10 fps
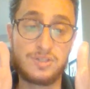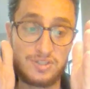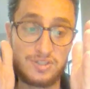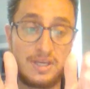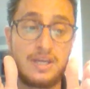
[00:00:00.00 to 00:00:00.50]

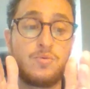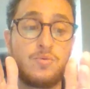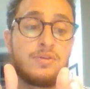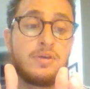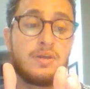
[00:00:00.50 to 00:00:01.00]
stay
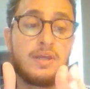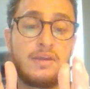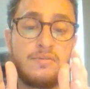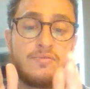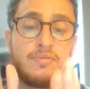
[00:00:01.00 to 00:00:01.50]
within
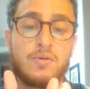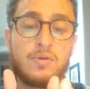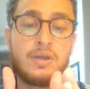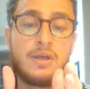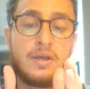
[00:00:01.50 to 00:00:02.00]
a
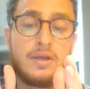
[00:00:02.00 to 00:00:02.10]
very